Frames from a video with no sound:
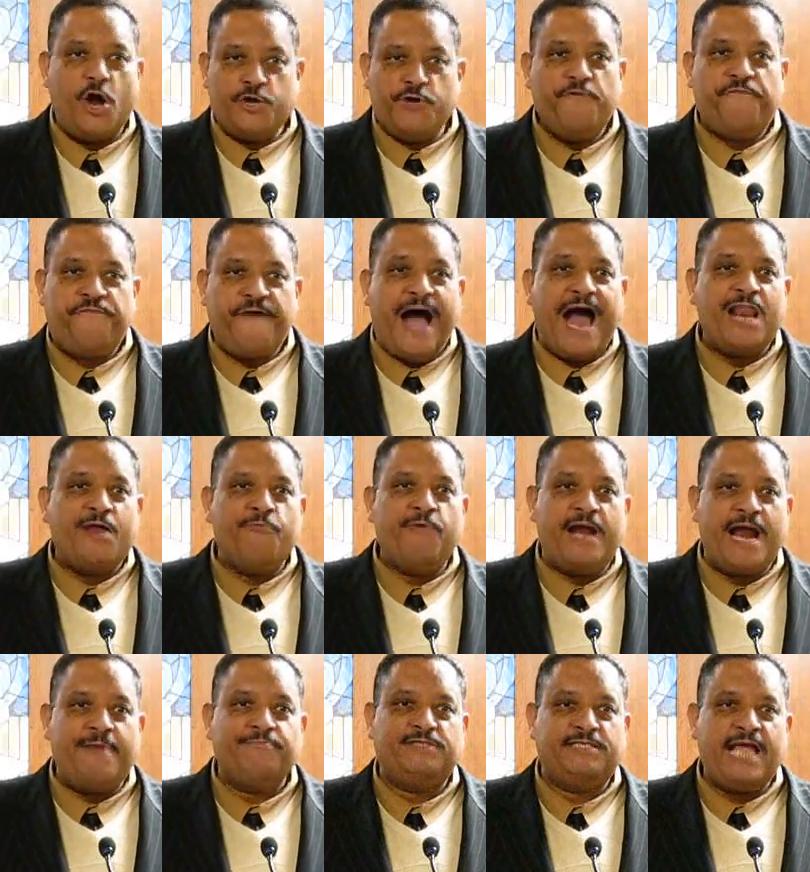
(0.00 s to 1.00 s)
Are you following
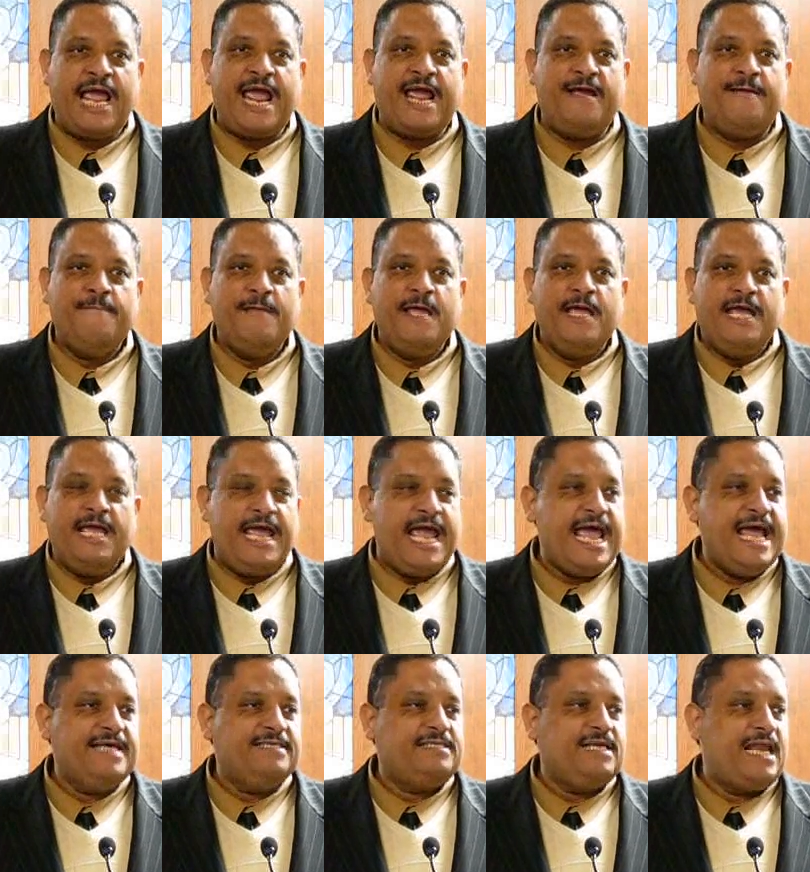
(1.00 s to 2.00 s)
what I'm saying? He
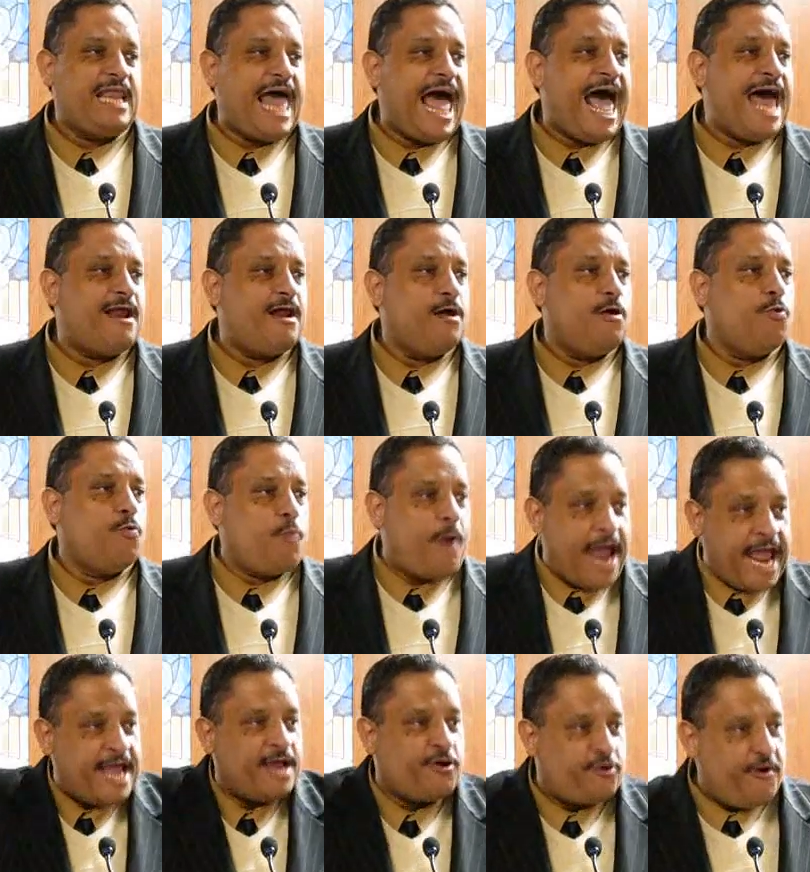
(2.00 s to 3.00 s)
has a lot of
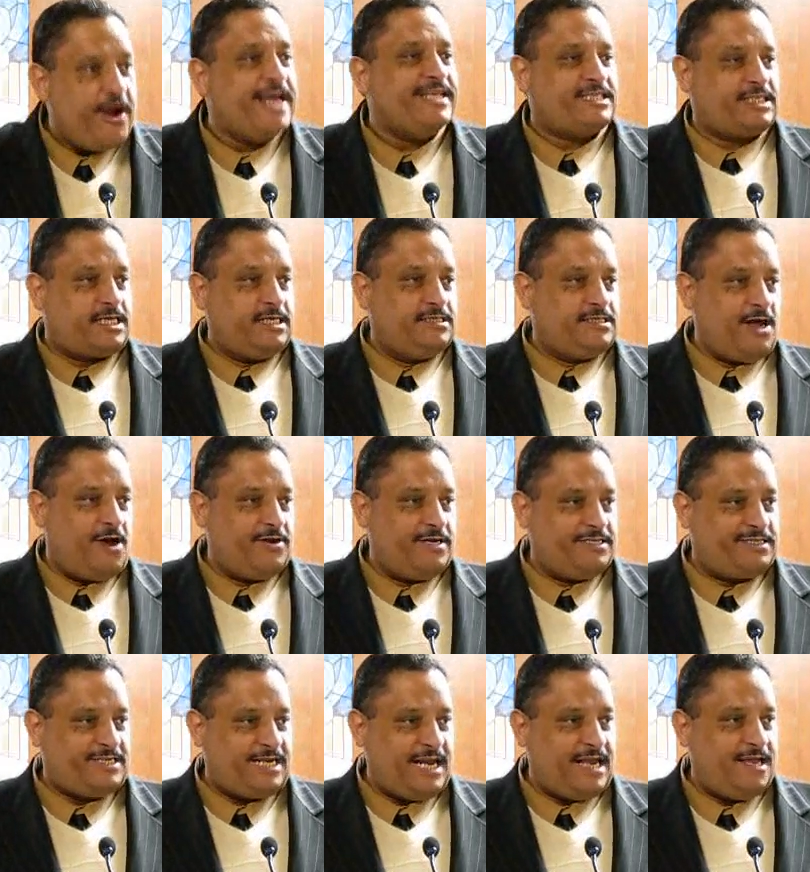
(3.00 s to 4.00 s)
Wayne Gretzky's on
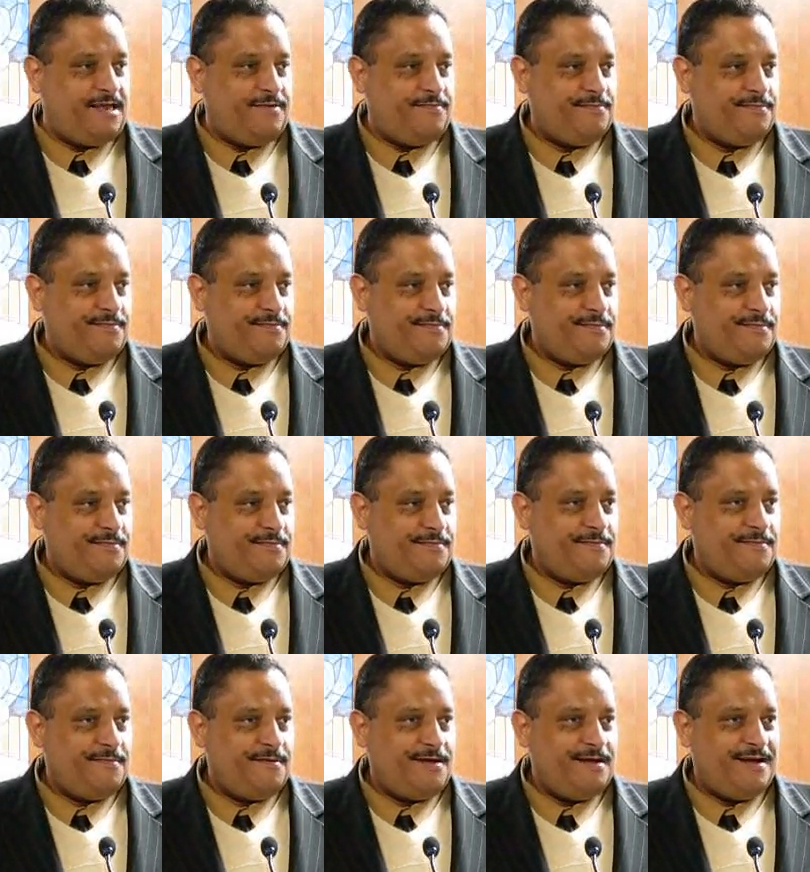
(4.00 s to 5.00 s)
his team.
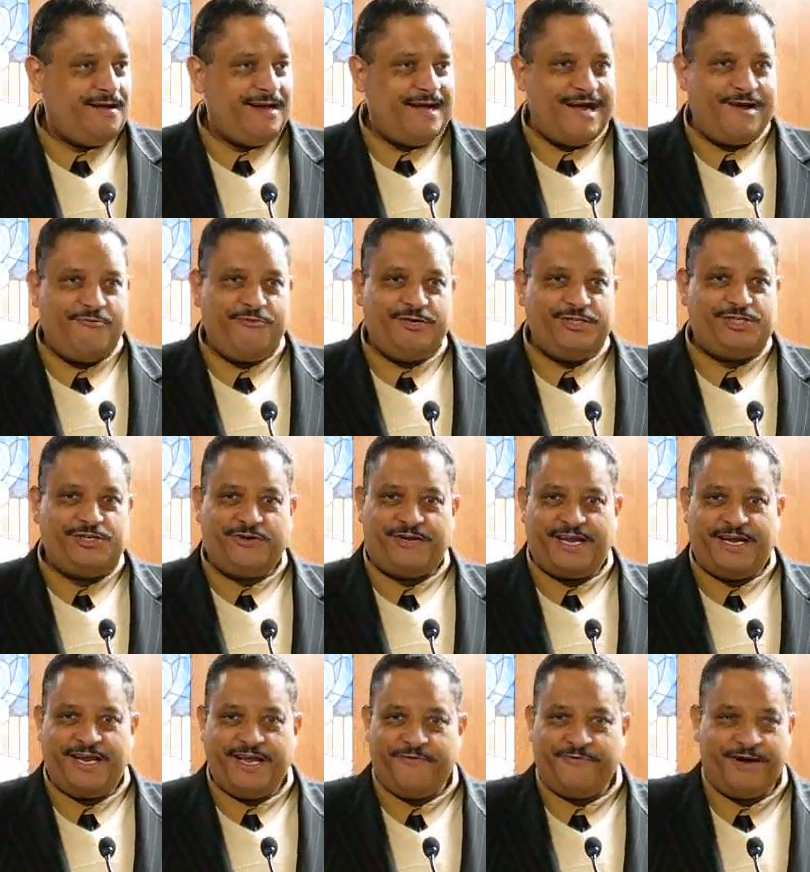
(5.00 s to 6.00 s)
I wish you
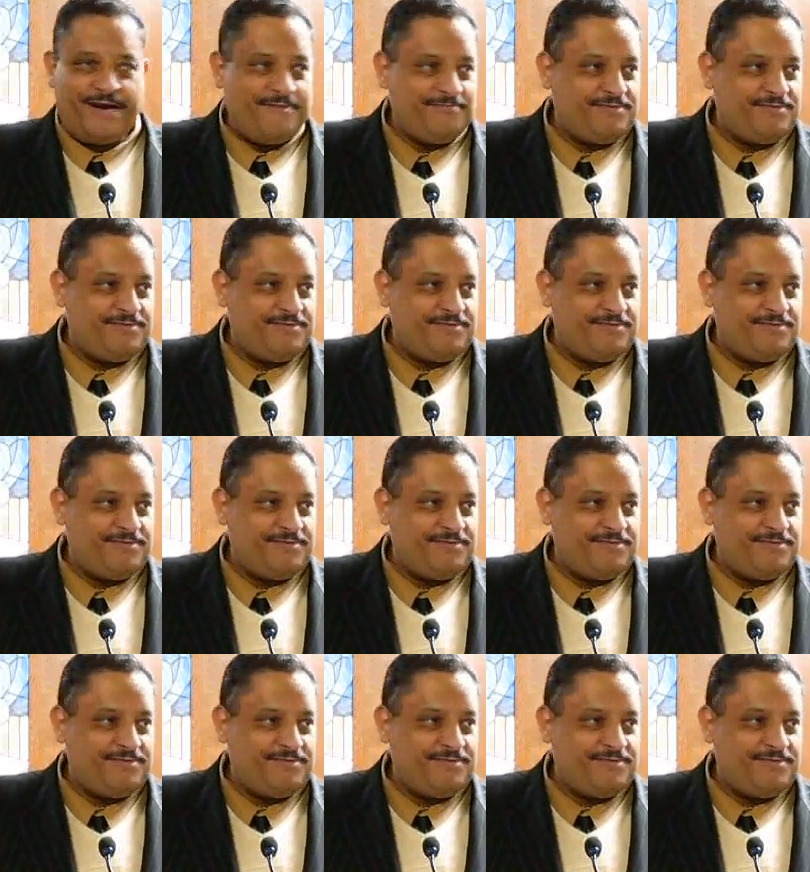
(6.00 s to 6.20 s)
can hear what